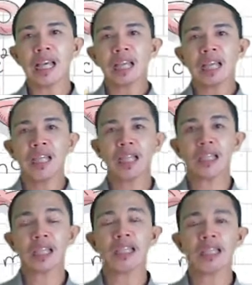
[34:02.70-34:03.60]
Let
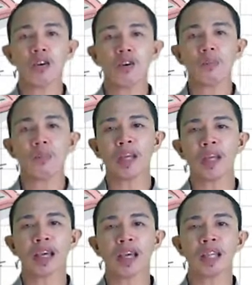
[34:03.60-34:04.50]
us now compare
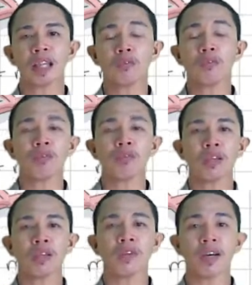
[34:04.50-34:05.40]
that to the
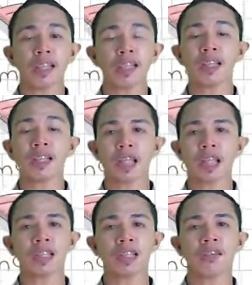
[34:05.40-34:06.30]
variance and
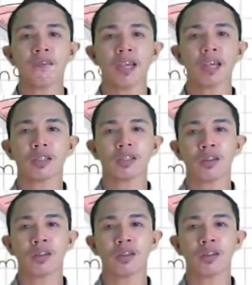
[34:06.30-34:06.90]
standard deviation